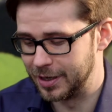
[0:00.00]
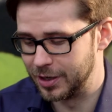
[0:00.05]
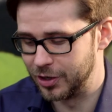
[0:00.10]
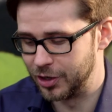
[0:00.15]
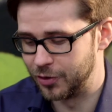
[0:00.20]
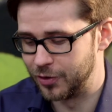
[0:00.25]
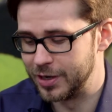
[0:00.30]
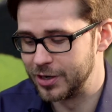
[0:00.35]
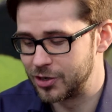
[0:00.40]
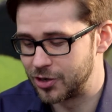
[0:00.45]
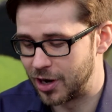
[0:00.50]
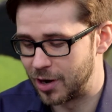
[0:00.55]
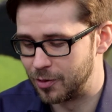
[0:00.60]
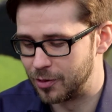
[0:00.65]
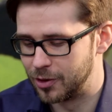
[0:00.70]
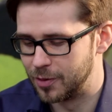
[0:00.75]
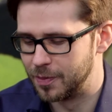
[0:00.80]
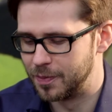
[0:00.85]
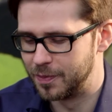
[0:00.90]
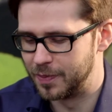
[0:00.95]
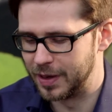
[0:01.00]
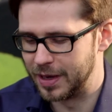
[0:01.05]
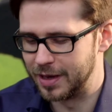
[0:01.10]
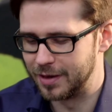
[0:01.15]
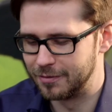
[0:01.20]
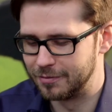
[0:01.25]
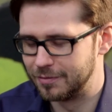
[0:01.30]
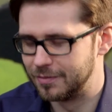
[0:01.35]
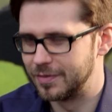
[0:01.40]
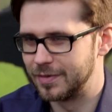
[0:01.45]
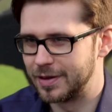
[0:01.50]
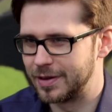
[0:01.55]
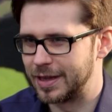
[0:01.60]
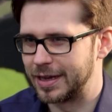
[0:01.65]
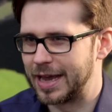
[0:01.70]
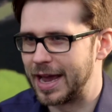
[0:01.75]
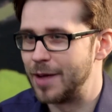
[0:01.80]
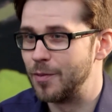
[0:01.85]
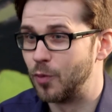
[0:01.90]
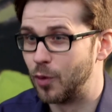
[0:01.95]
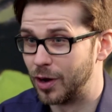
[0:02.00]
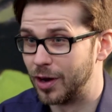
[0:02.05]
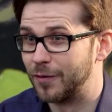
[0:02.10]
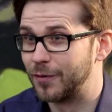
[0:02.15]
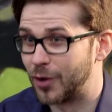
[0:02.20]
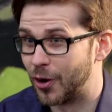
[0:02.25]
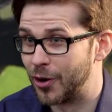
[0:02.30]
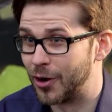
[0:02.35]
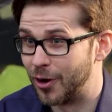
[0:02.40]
you're in trouble, but the game will have gone long.